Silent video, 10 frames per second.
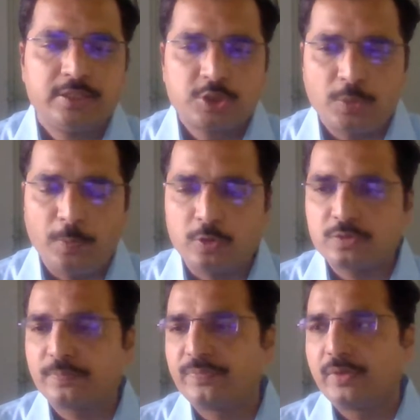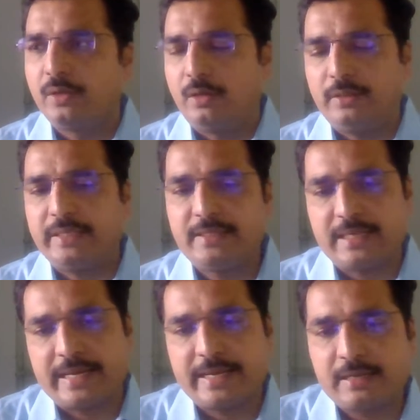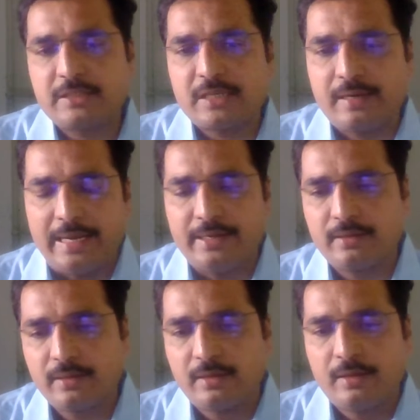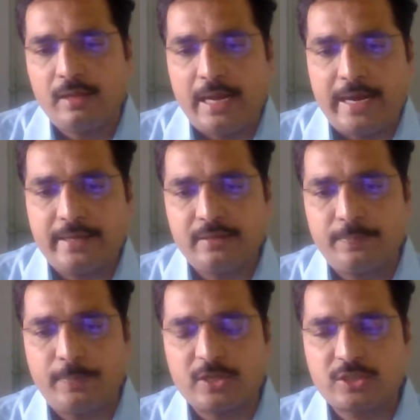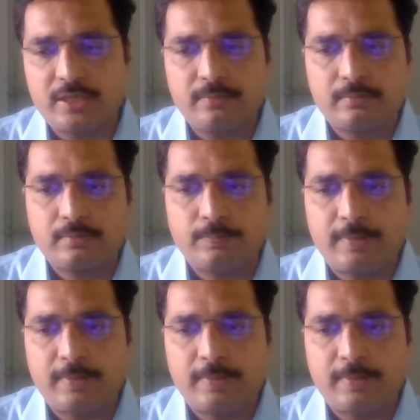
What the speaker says: Suppose there is an agriculture land, and the person